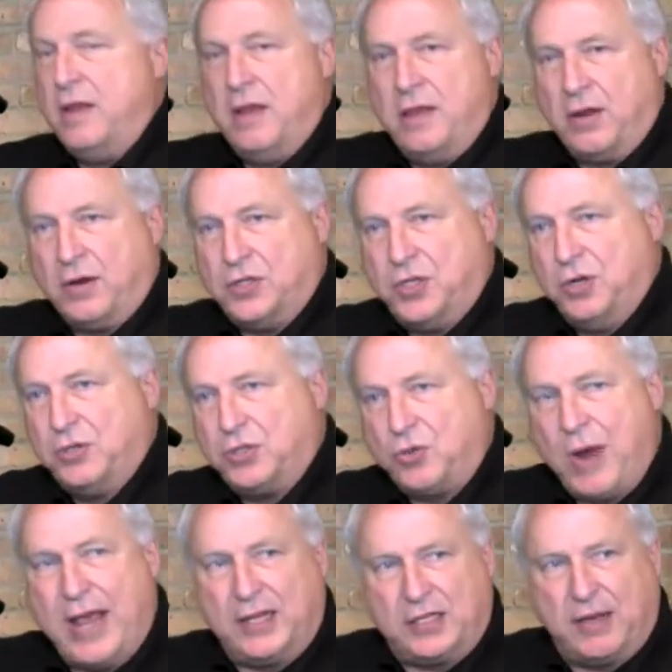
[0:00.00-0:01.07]
There are two
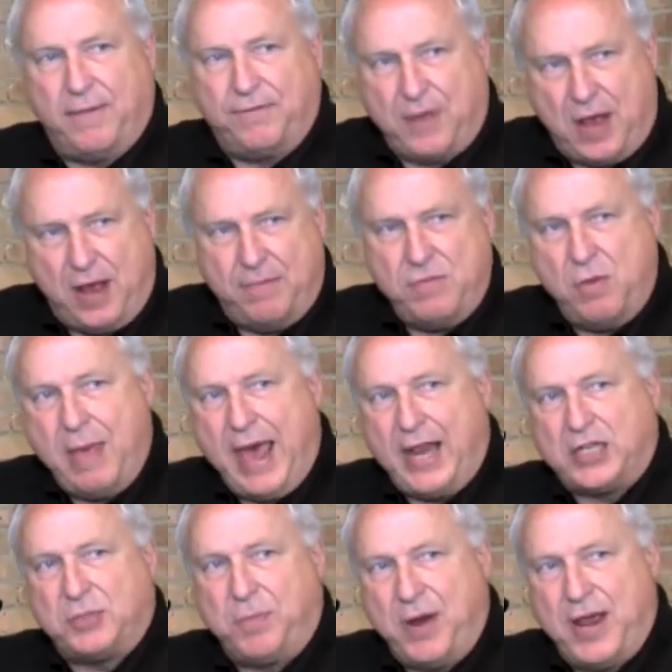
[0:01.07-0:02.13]
strengths of
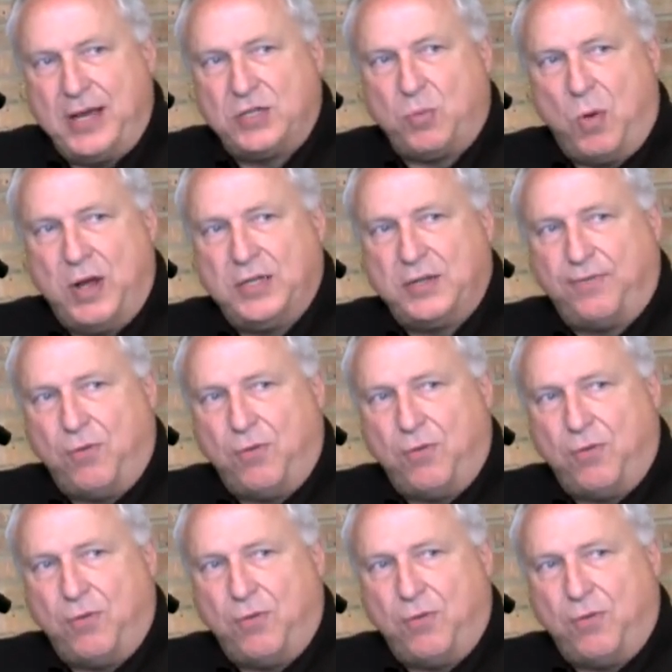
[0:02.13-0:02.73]
pneumatic springs. One is a